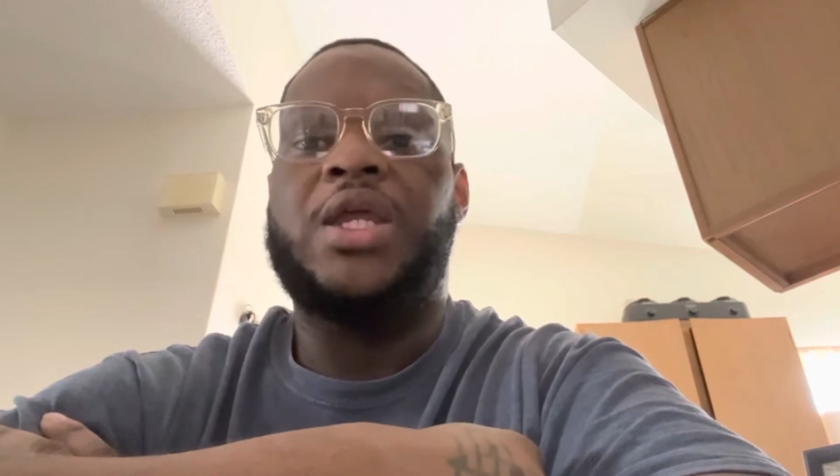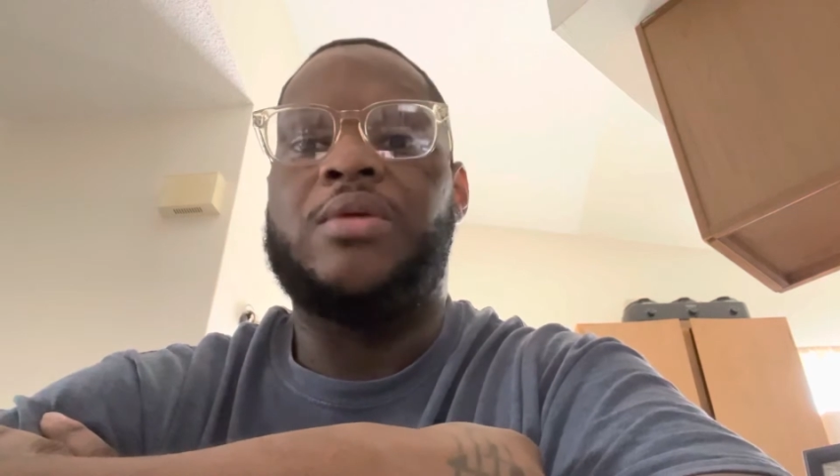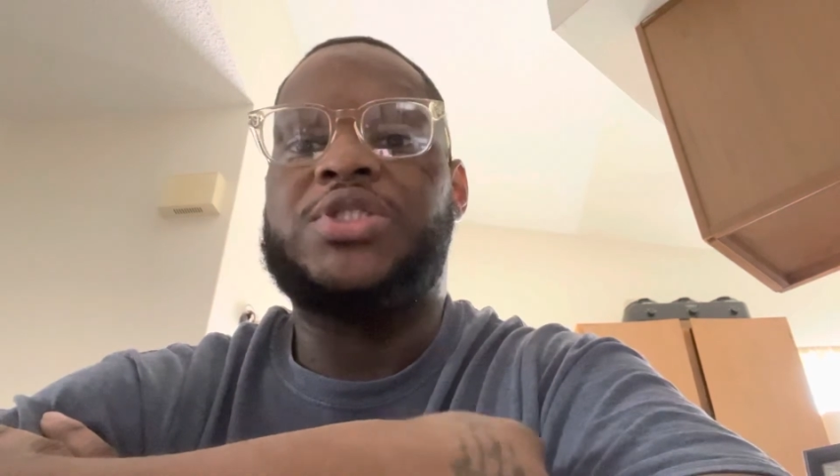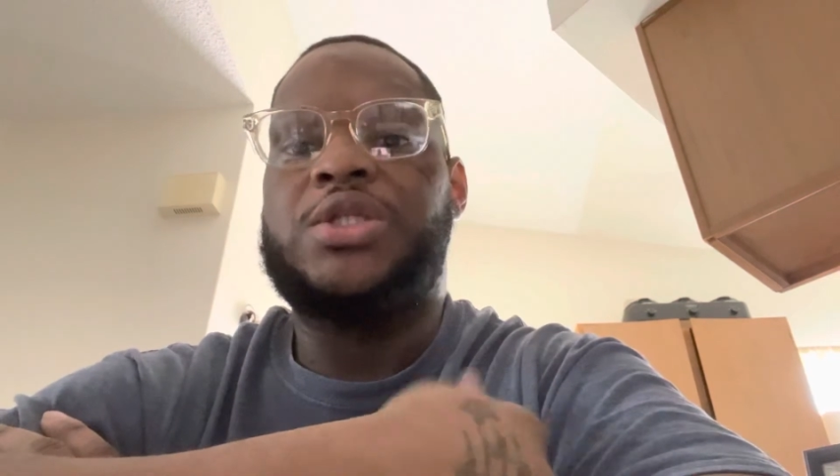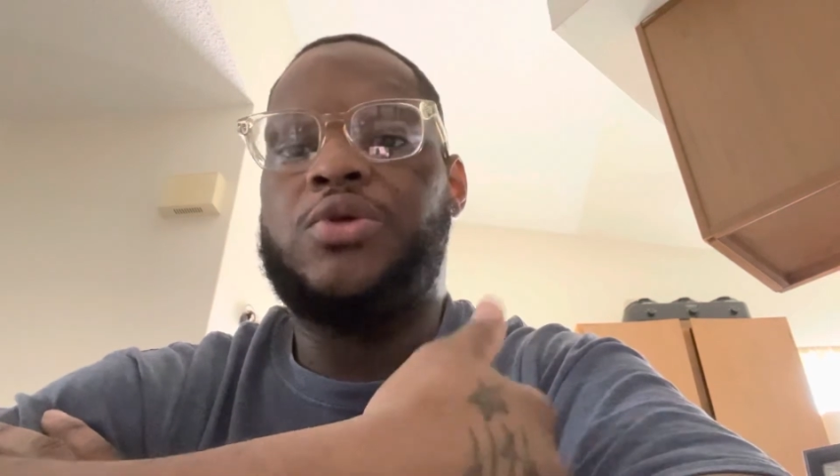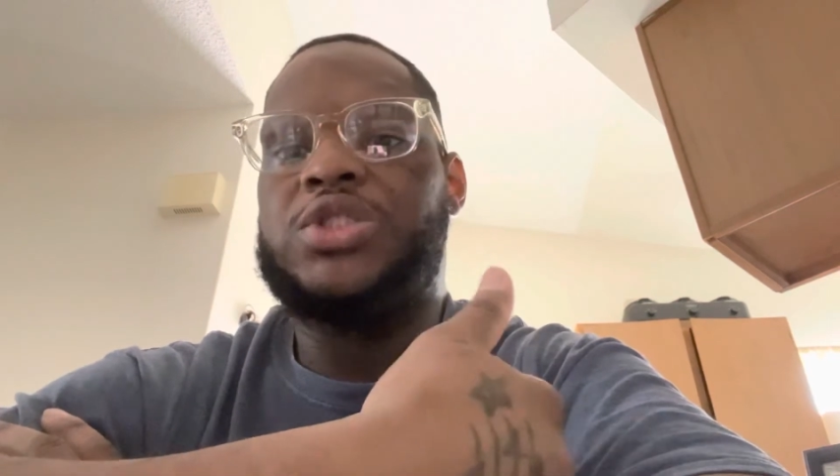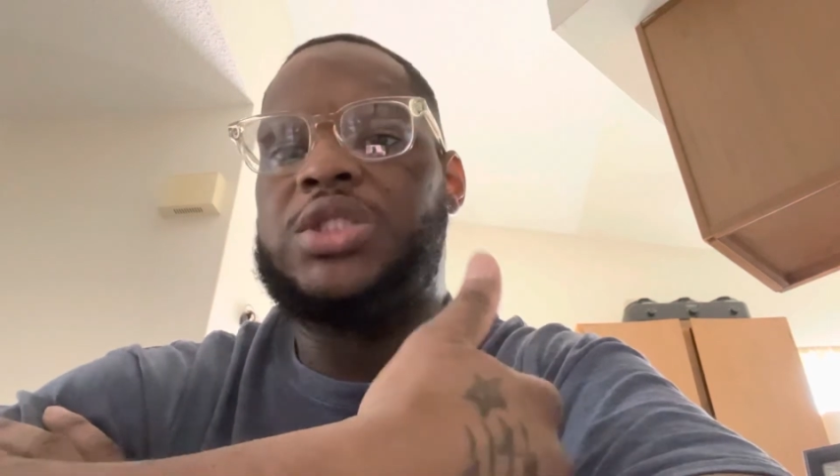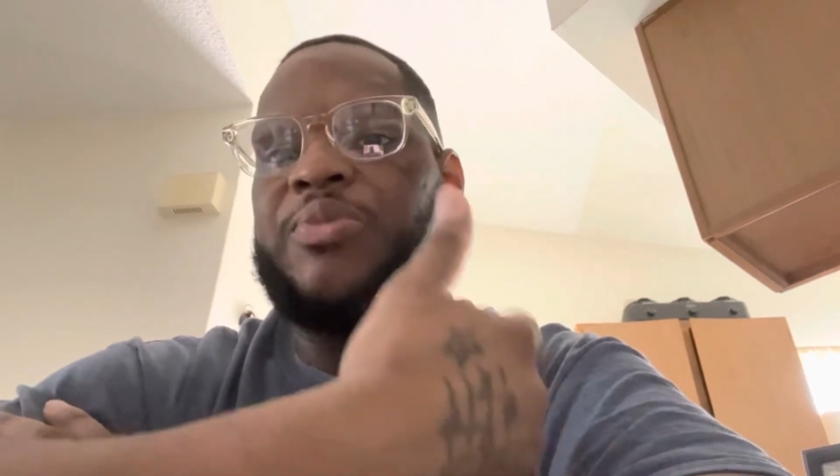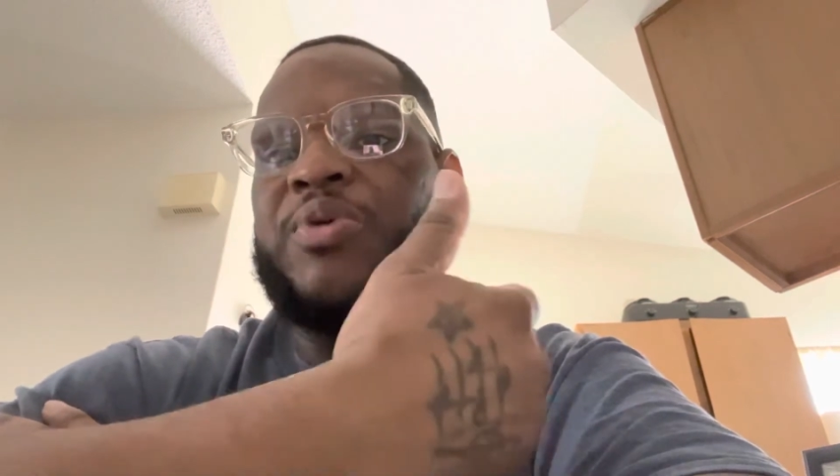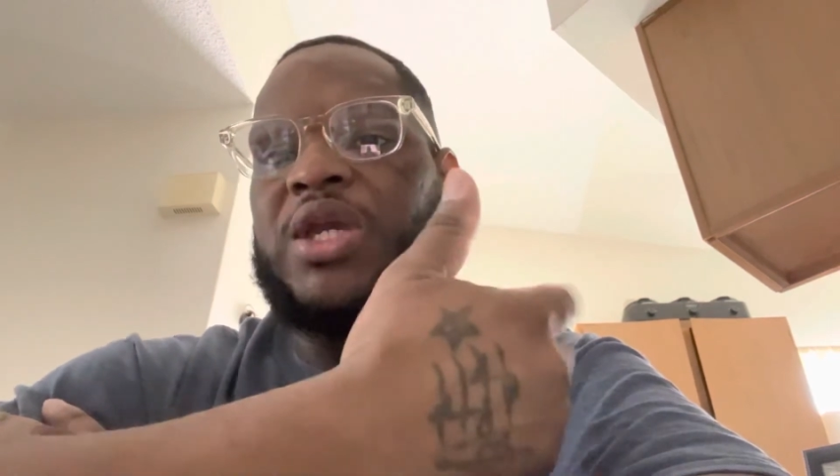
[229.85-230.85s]
I'm still
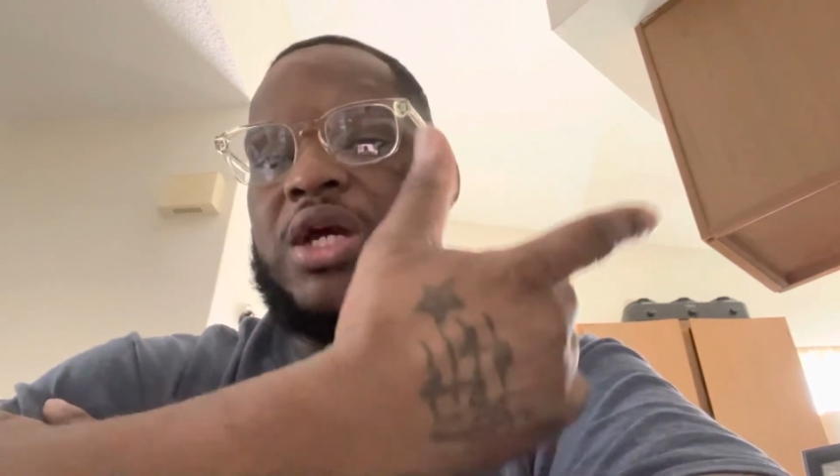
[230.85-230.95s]
sleeping